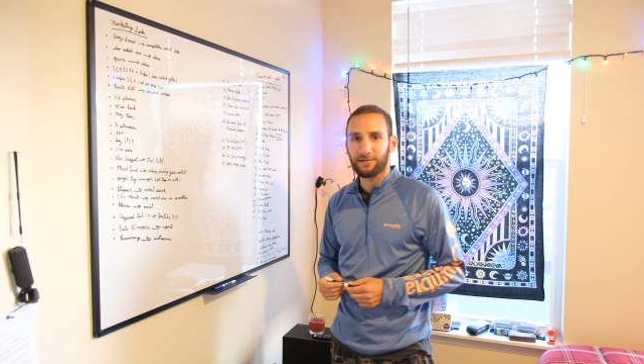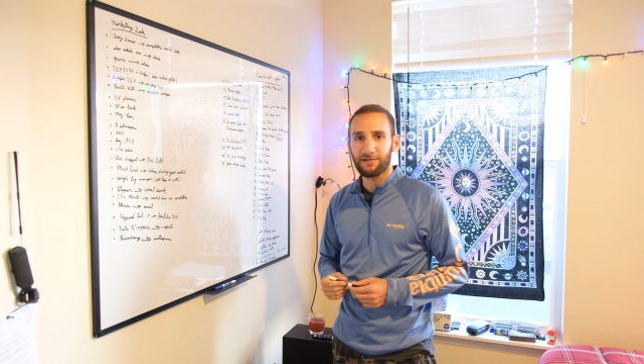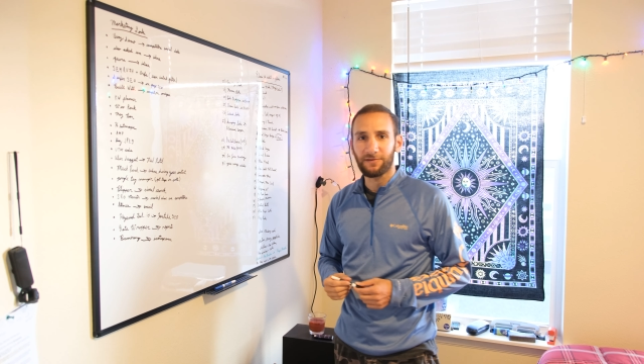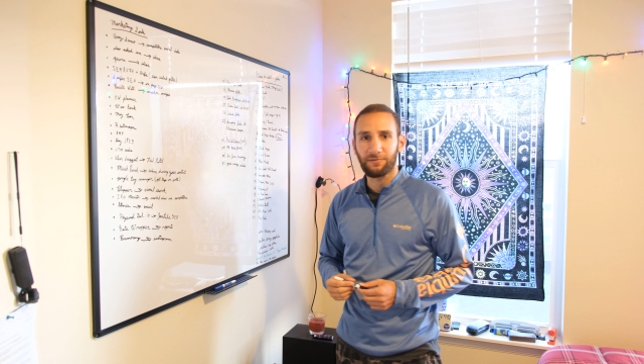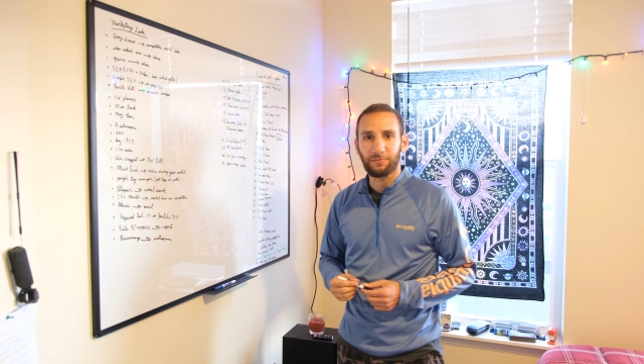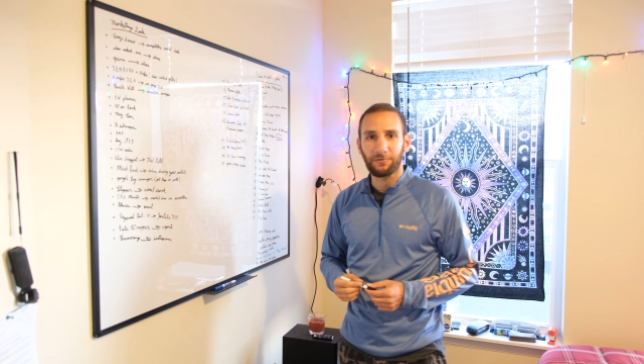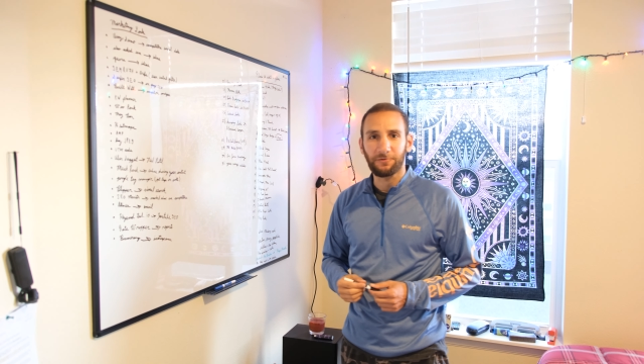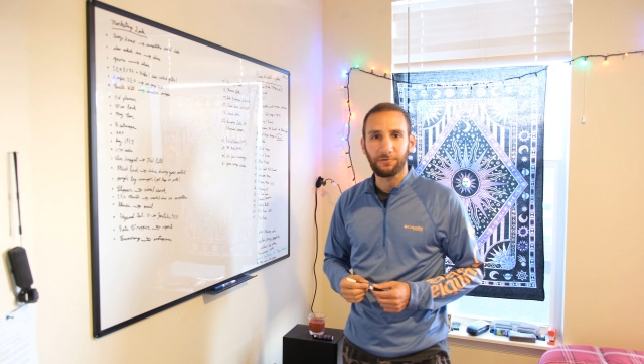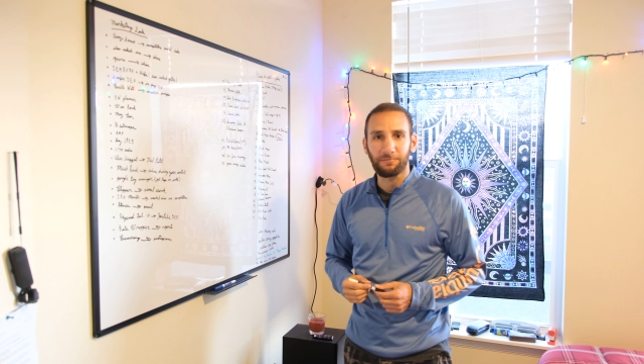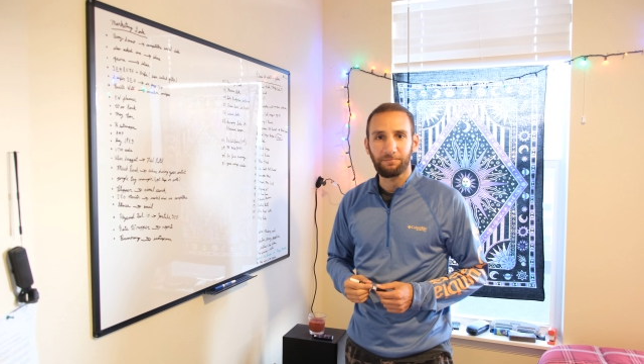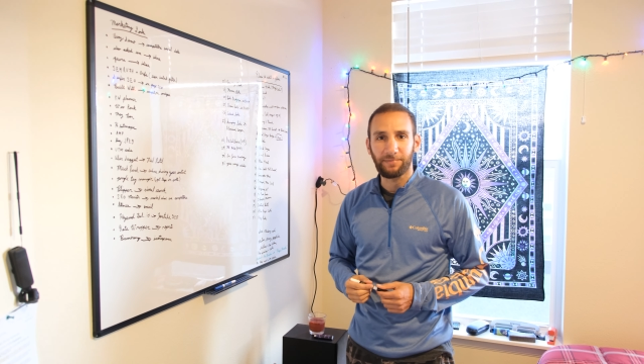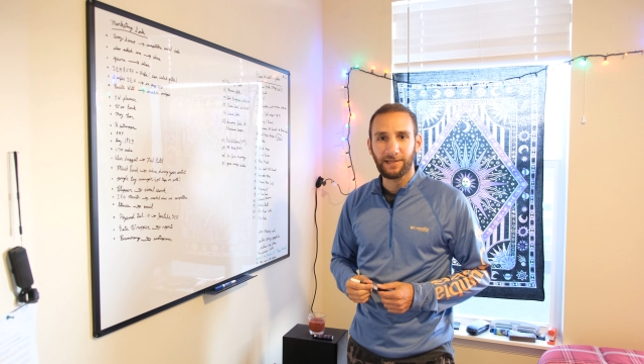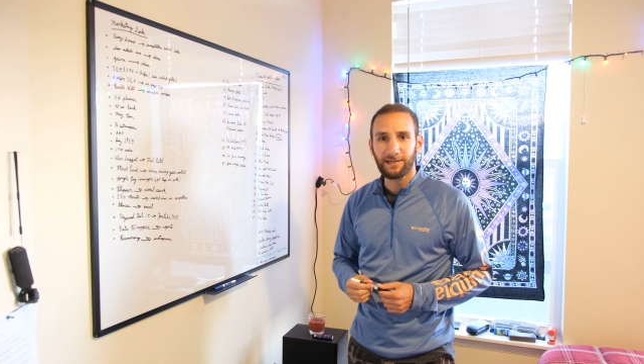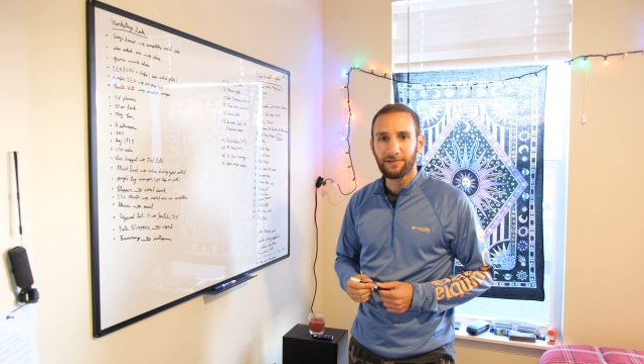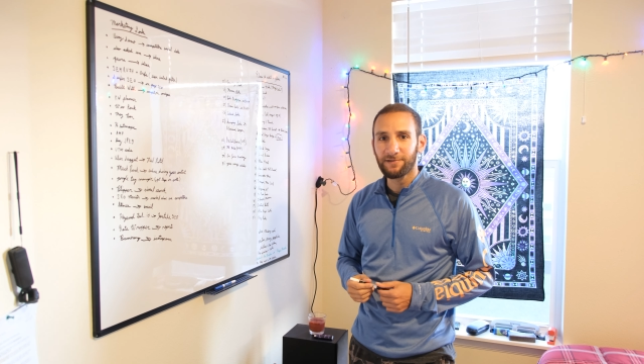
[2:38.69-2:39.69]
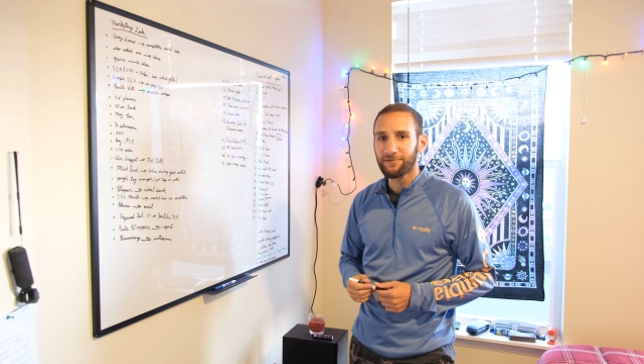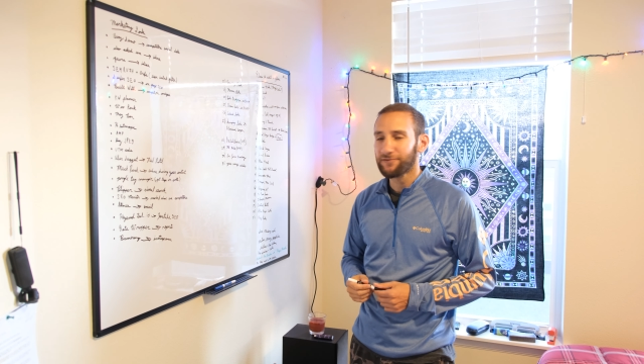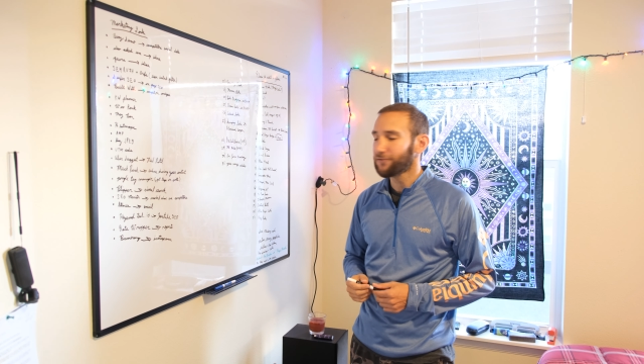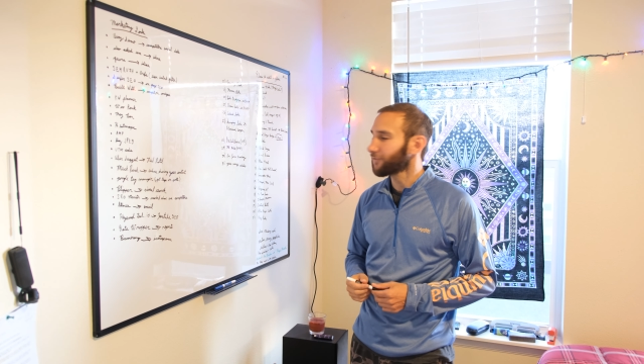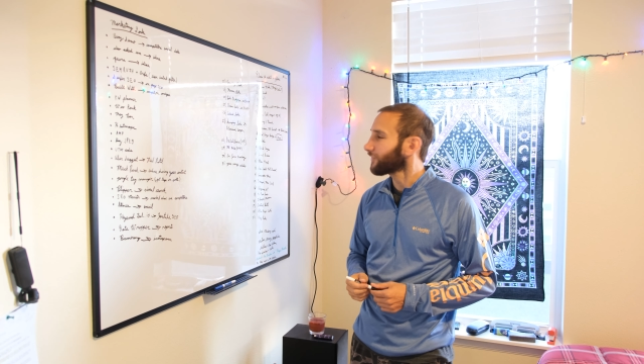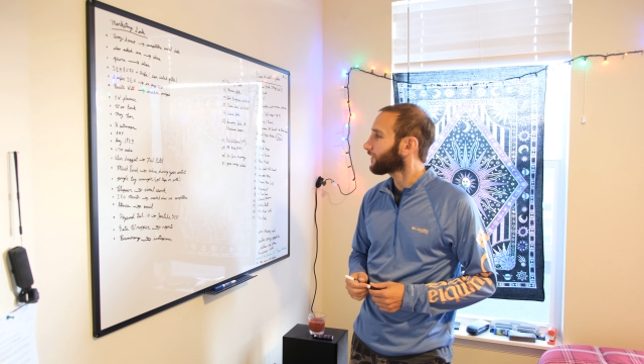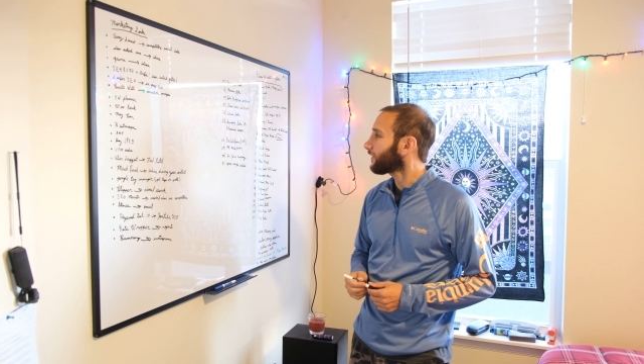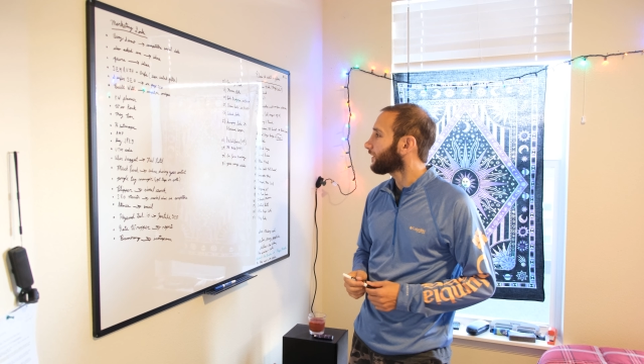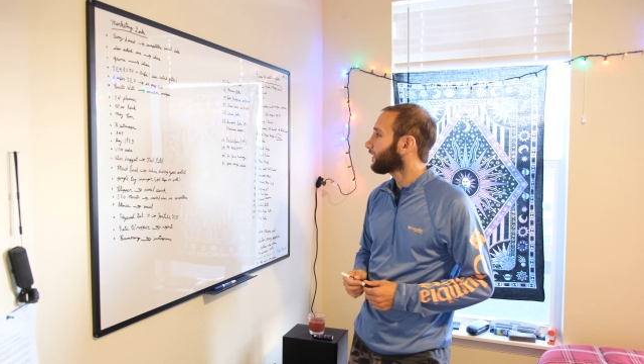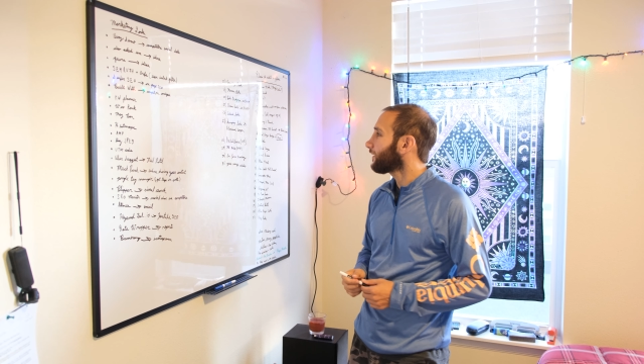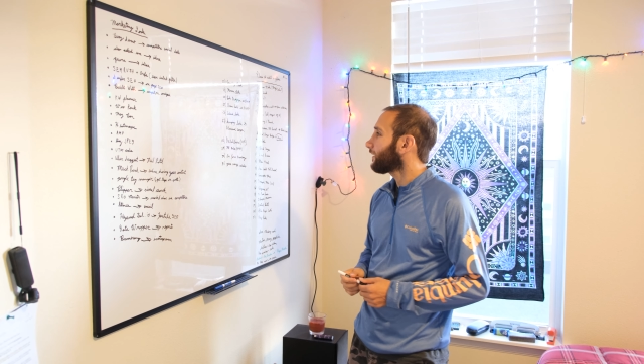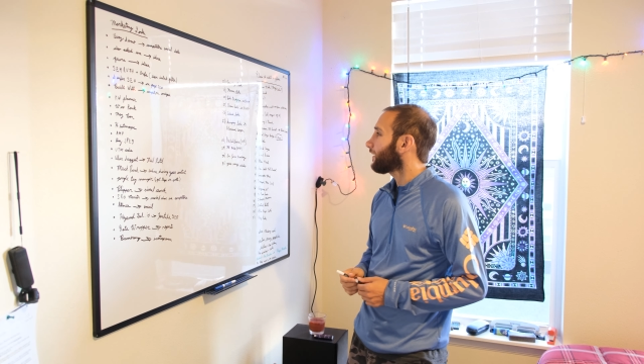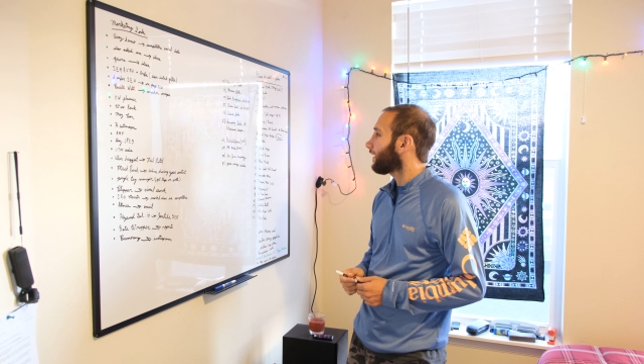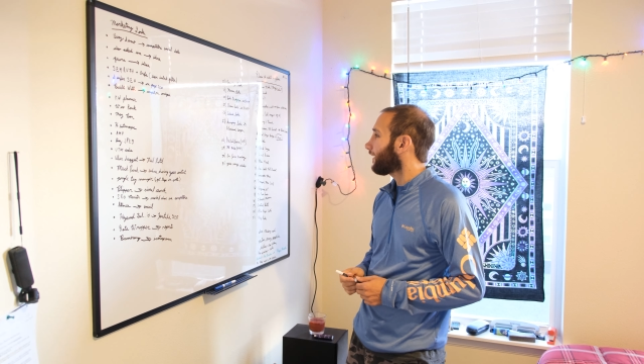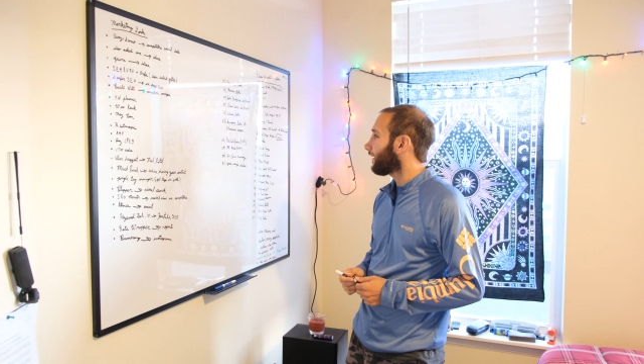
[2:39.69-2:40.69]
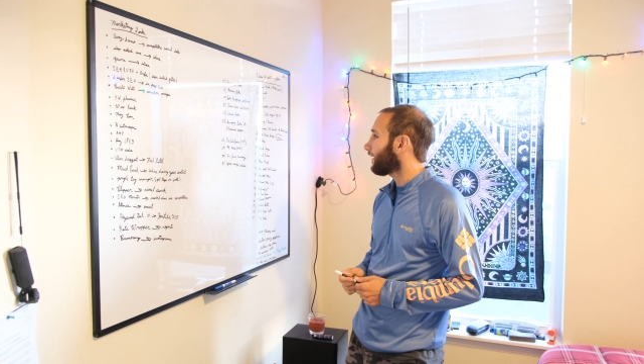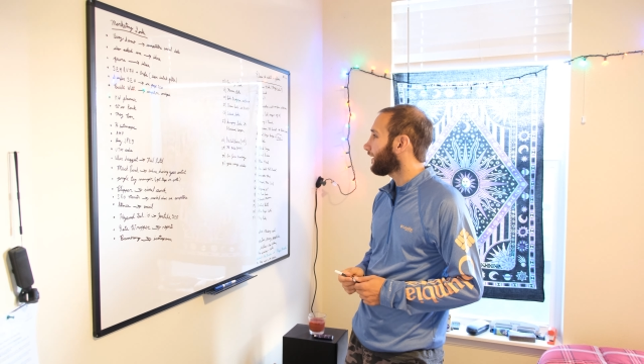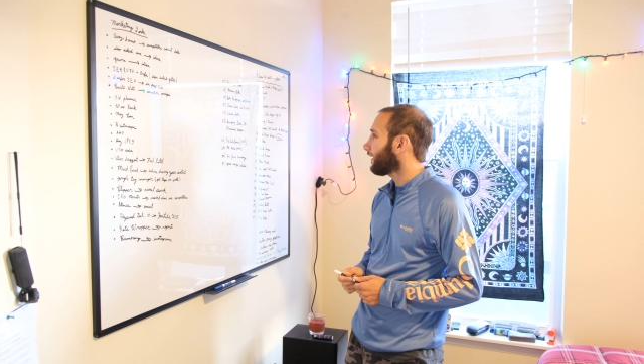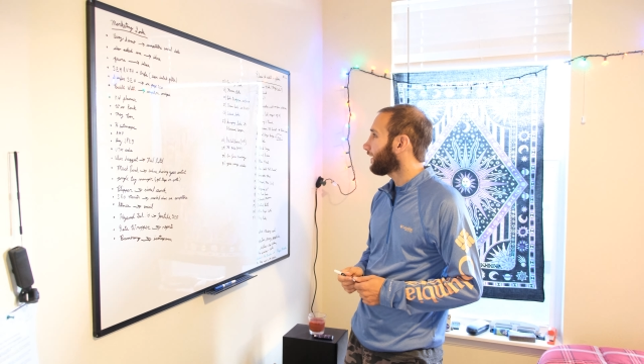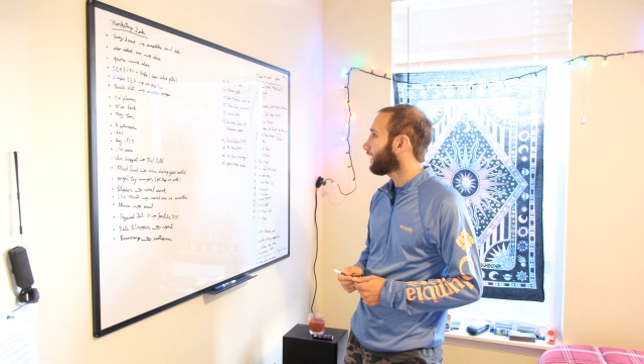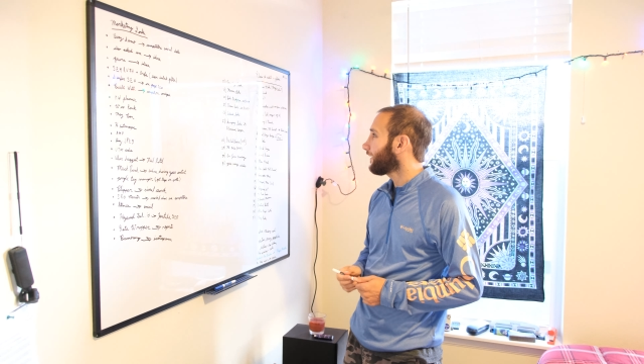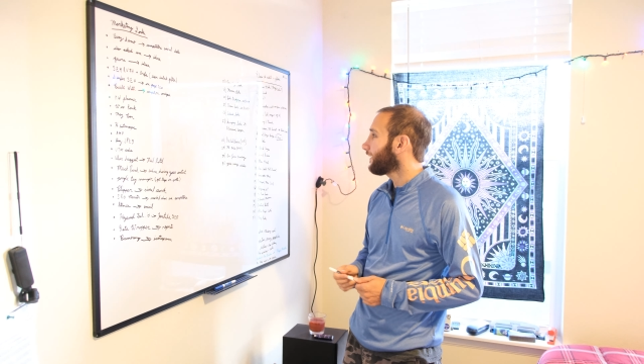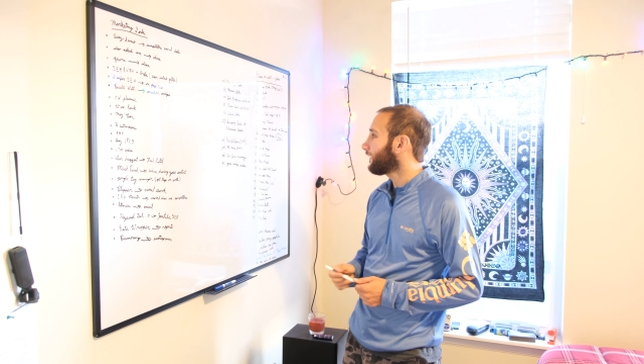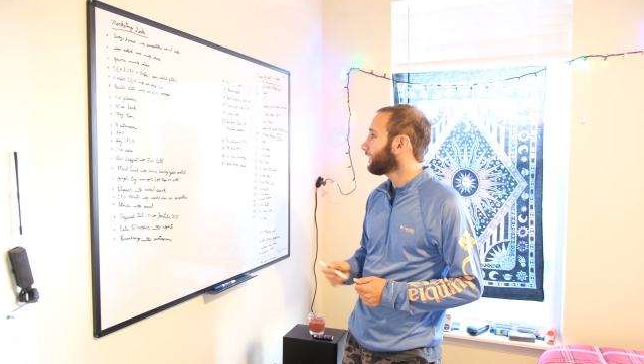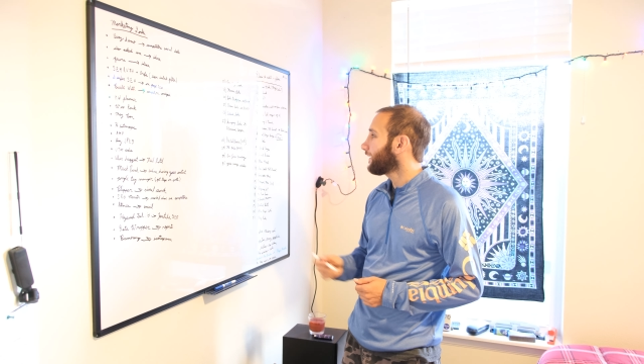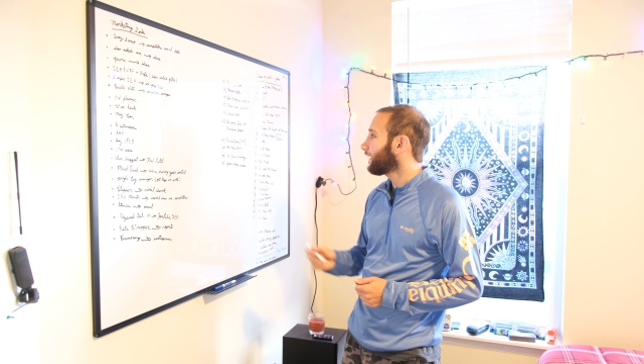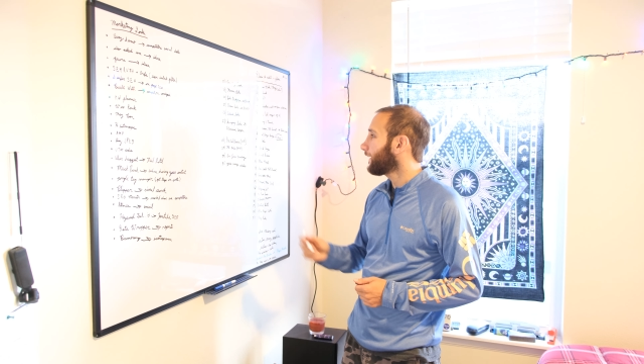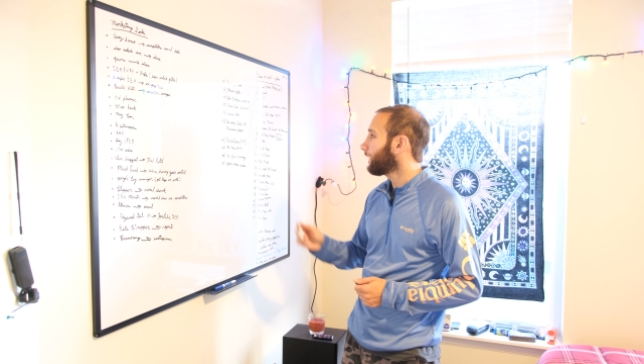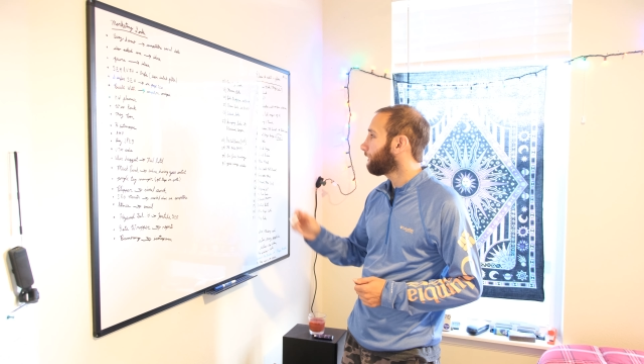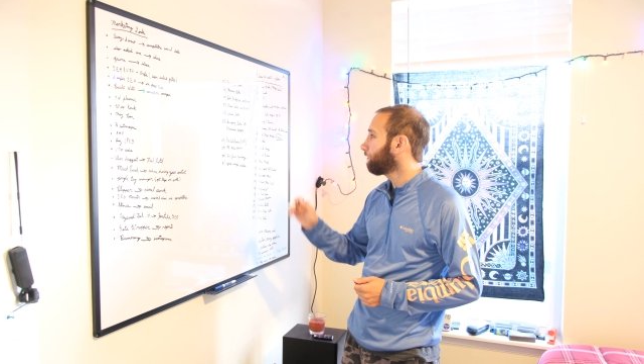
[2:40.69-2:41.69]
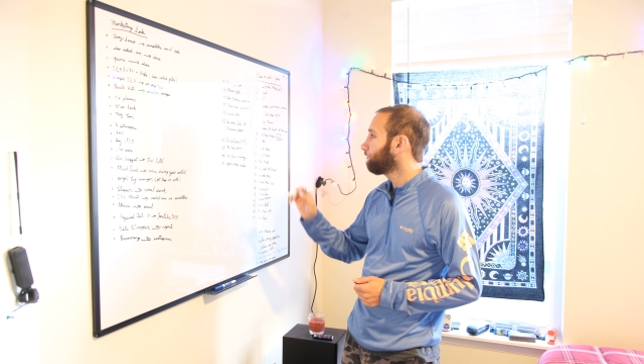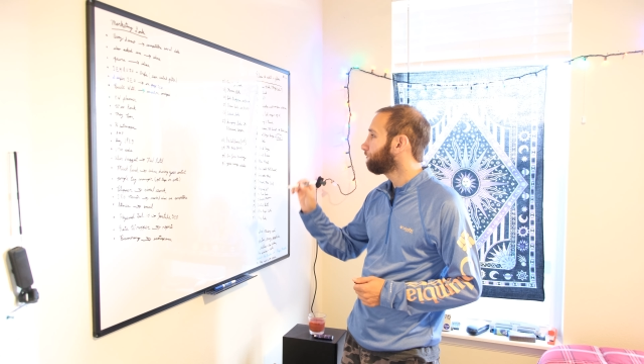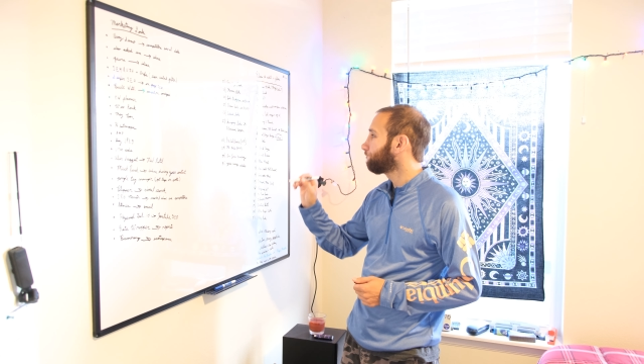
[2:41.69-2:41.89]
near the Maroon Bells, and um,